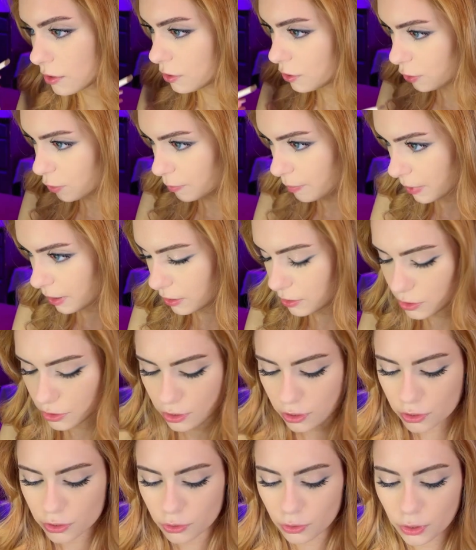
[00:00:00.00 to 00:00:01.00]
too much,
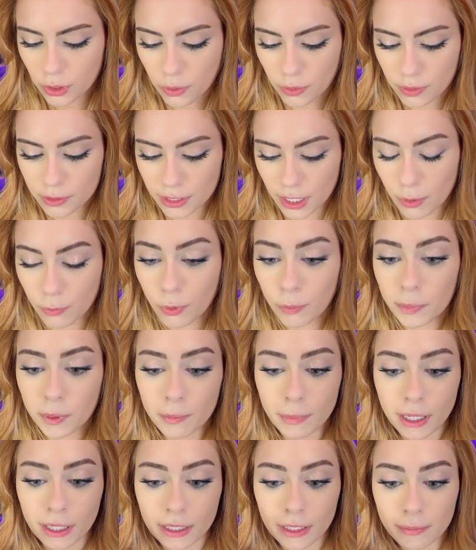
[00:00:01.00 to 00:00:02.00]
because you'll notice I will be
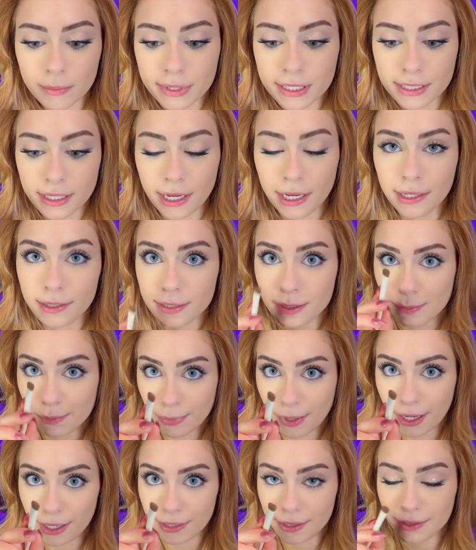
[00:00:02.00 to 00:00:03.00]
making mistakes,
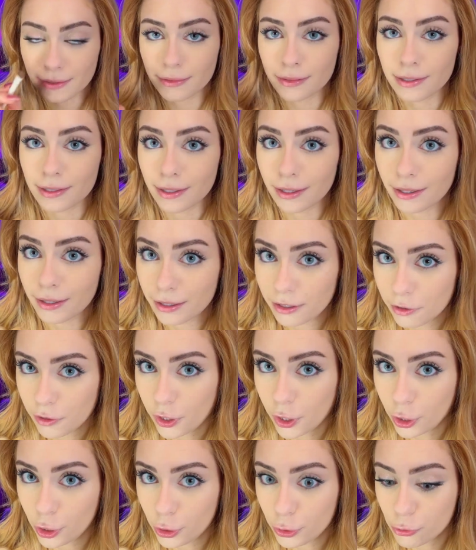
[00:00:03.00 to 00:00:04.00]
but
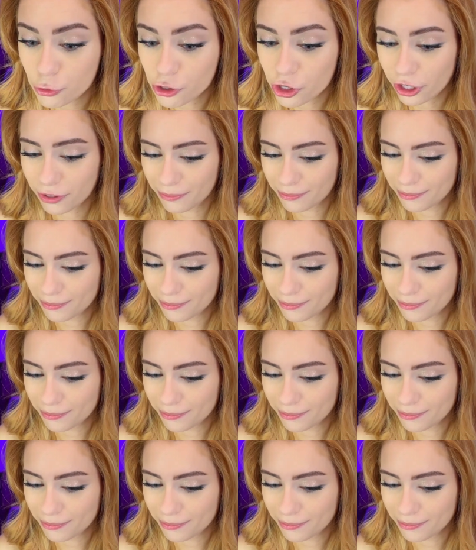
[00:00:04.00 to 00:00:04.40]
illusion.